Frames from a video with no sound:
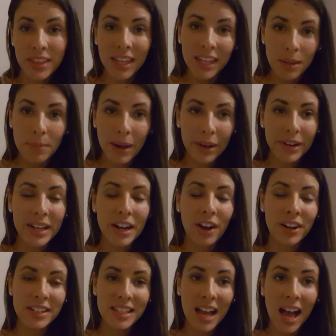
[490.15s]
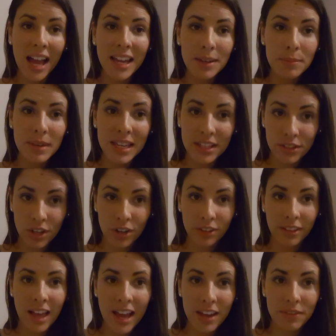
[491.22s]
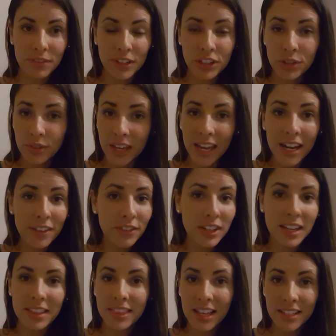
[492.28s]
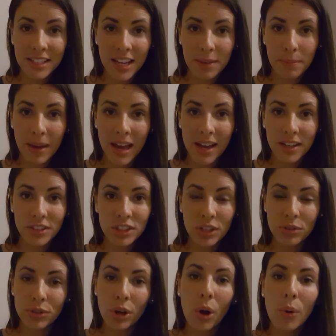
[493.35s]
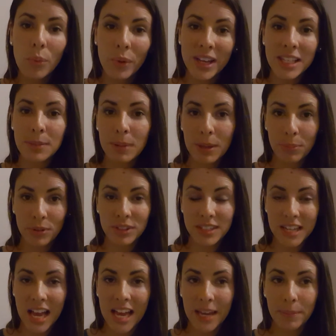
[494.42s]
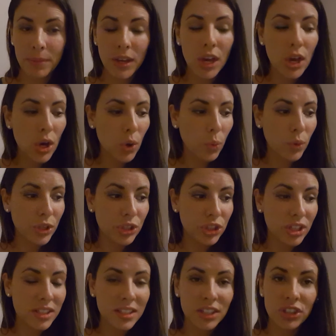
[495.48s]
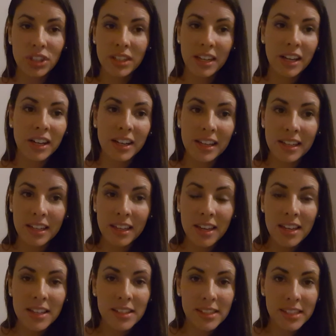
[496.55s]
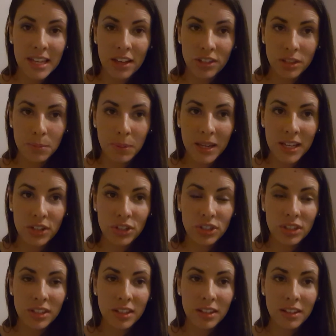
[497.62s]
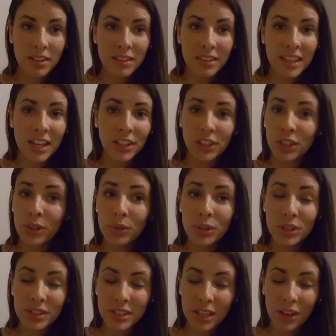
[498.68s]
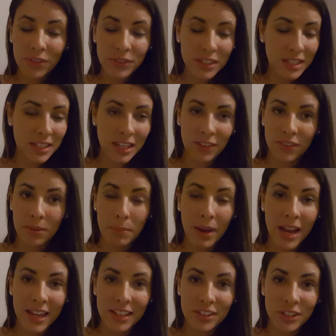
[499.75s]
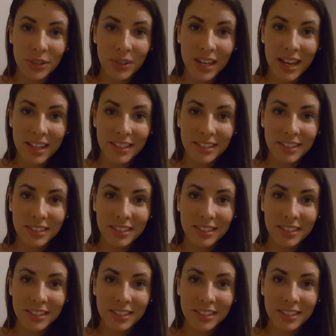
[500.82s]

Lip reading: Think about it. Our time is our life, and you can't ever get that time back. So don't waste people's time with just a generic sales pitch that you yourself didn't even buy into yet.